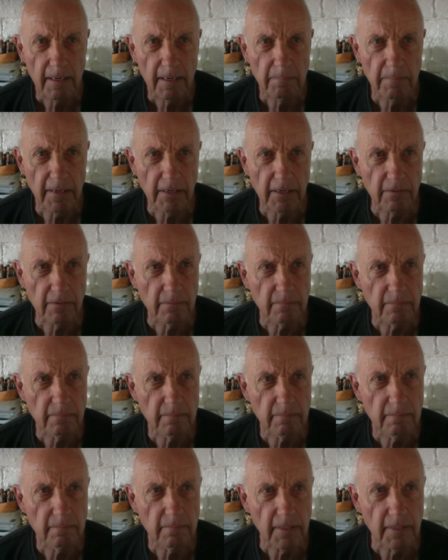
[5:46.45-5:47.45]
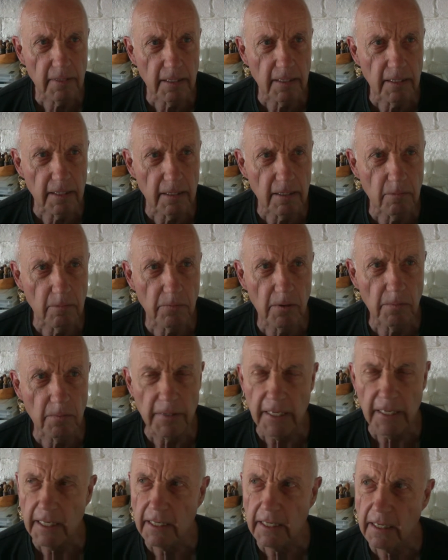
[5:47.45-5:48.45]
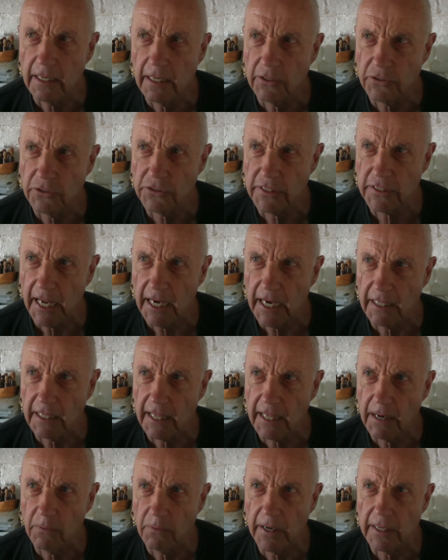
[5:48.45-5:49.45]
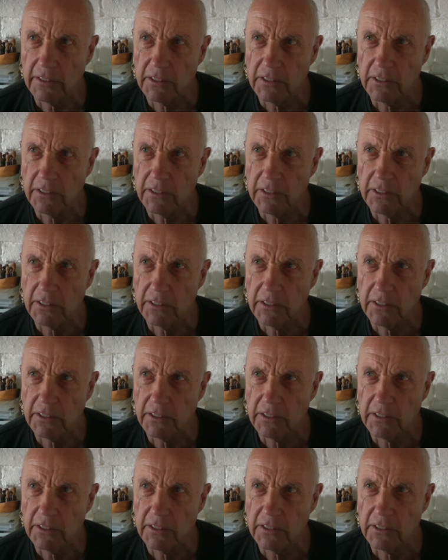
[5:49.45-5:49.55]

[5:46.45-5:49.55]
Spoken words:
better, he'll probably understand it that way.